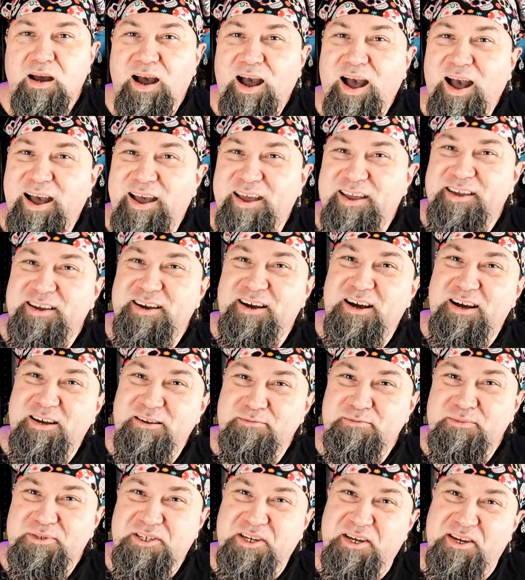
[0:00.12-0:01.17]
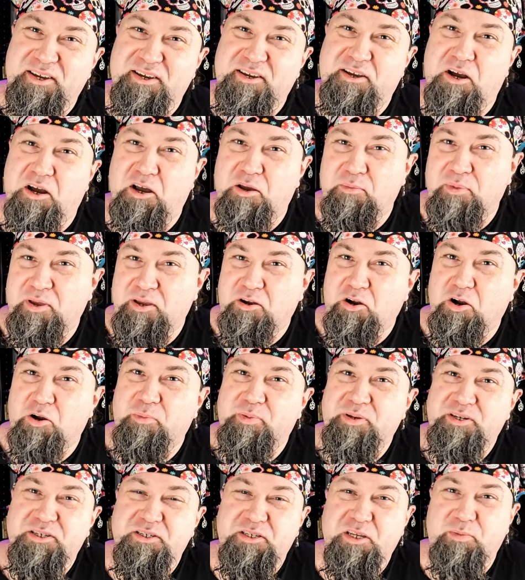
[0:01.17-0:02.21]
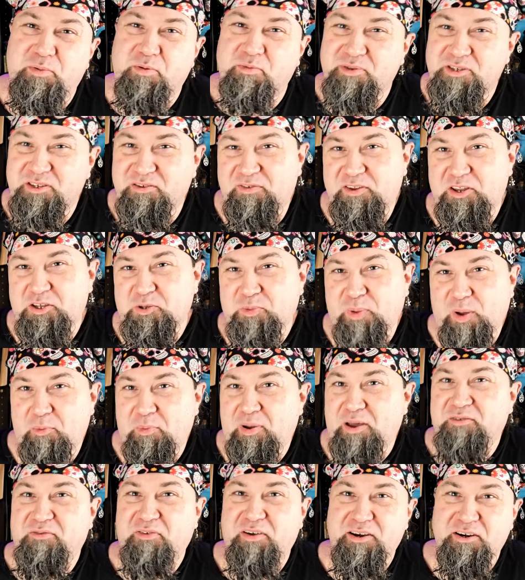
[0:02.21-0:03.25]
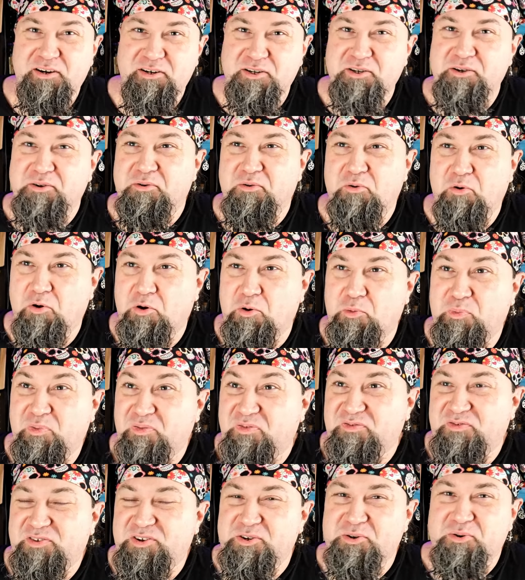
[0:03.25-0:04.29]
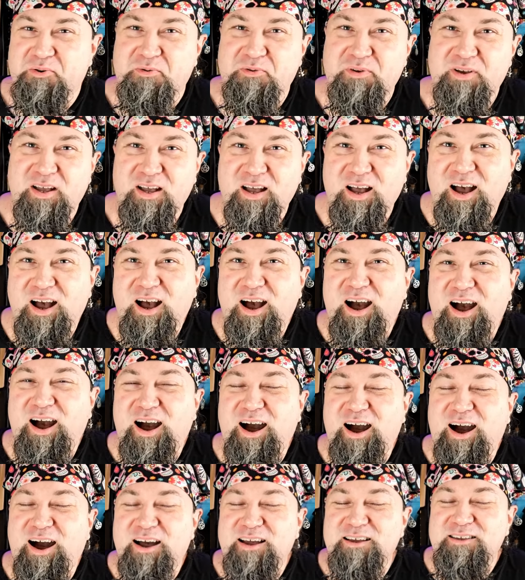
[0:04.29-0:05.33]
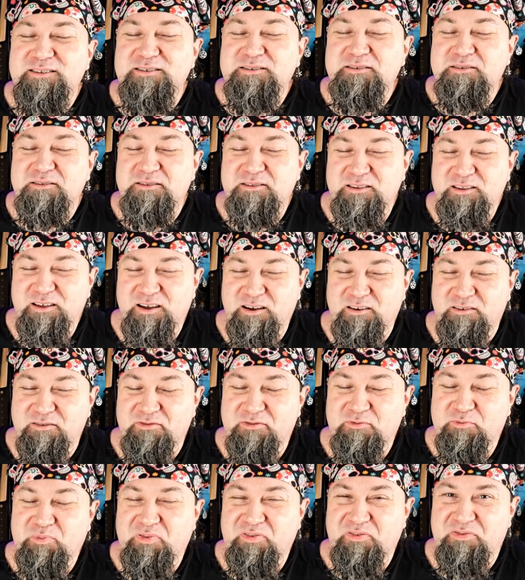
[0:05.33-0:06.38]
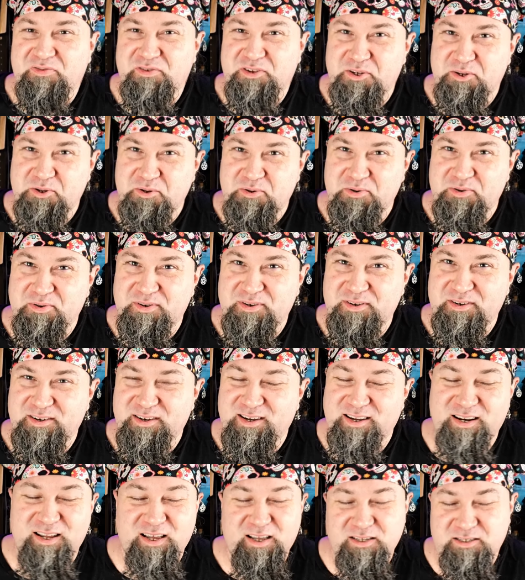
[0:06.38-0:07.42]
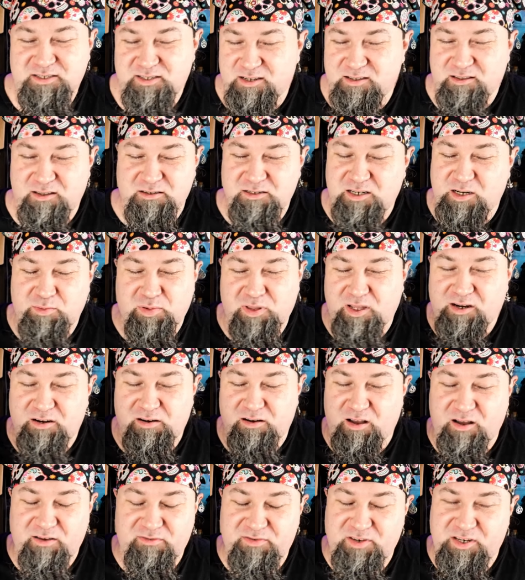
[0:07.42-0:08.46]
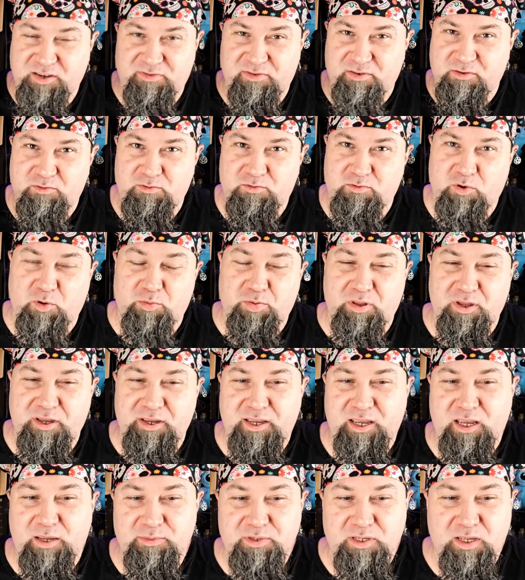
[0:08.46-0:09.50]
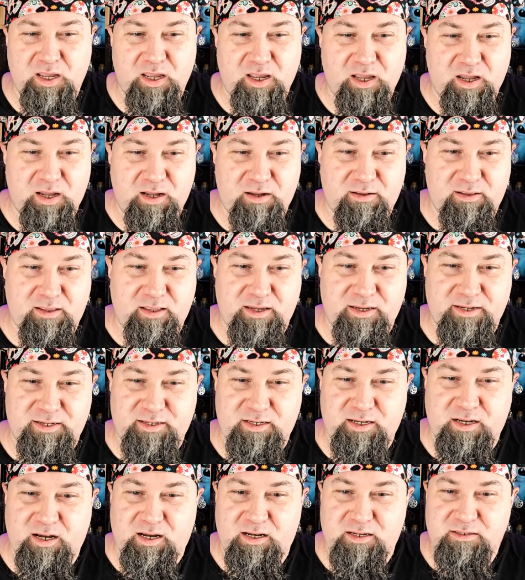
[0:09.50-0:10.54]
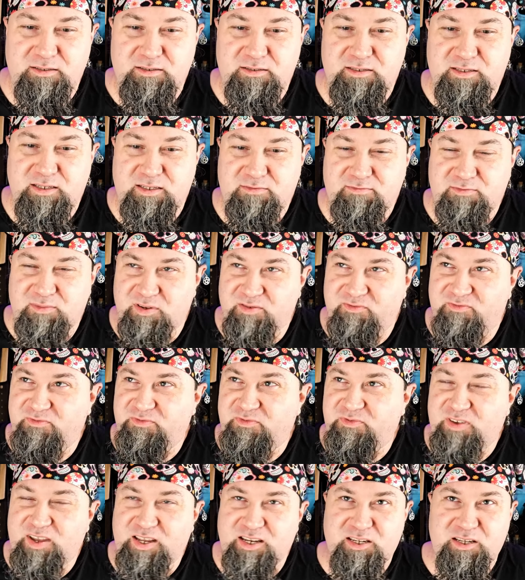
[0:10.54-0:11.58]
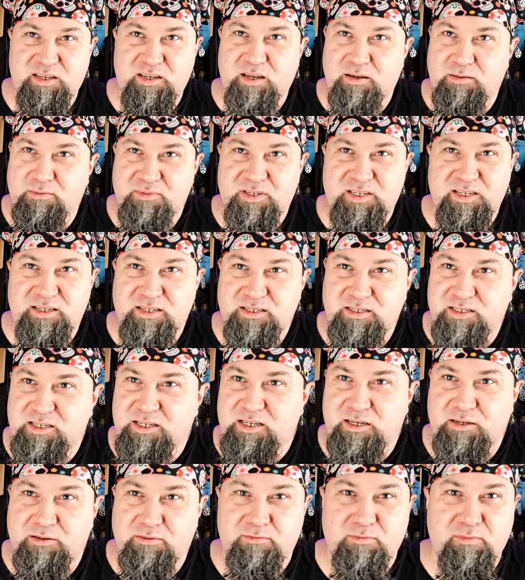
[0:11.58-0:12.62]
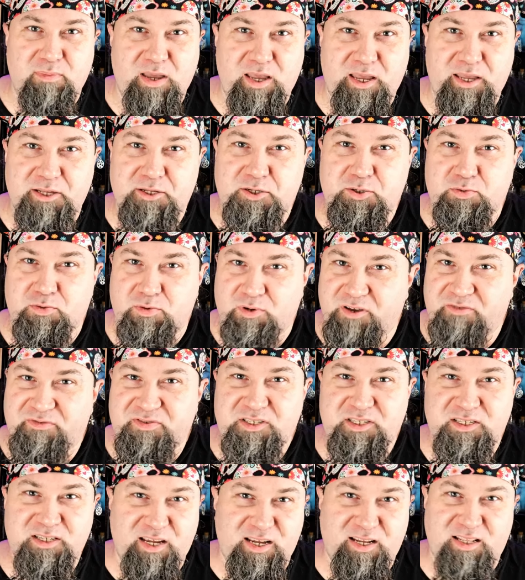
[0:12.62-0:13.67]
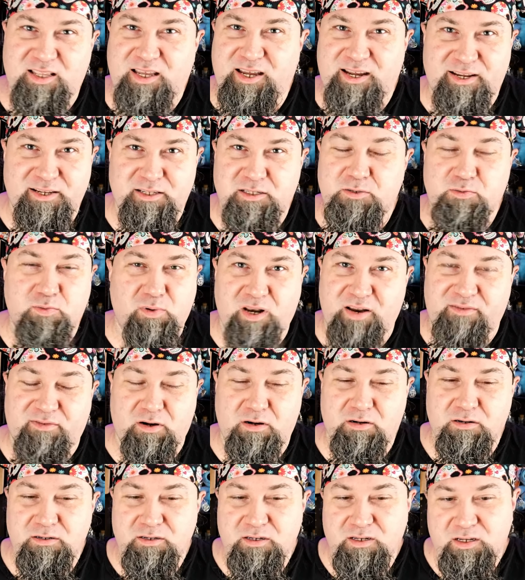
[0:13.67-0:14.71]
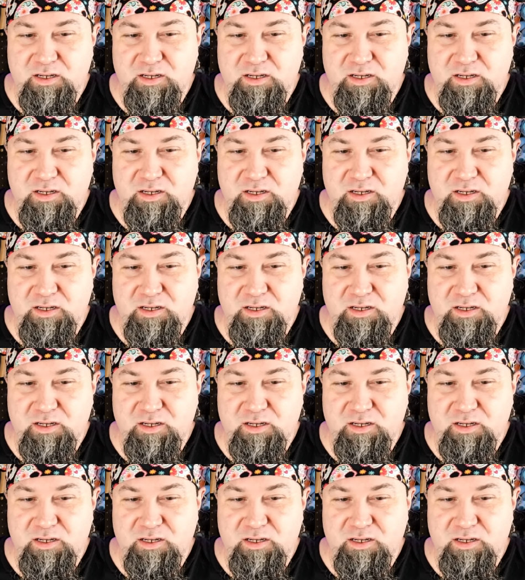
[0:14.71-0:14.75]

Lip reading: Hi, I'm Jake. I make RPG supplements and videos about Pathfinder 2, or PF 2. I love PF 2. And as a longtime player of different role-playing games, like VTM, D&D, Mage, Rifts, Deadlands, whatever,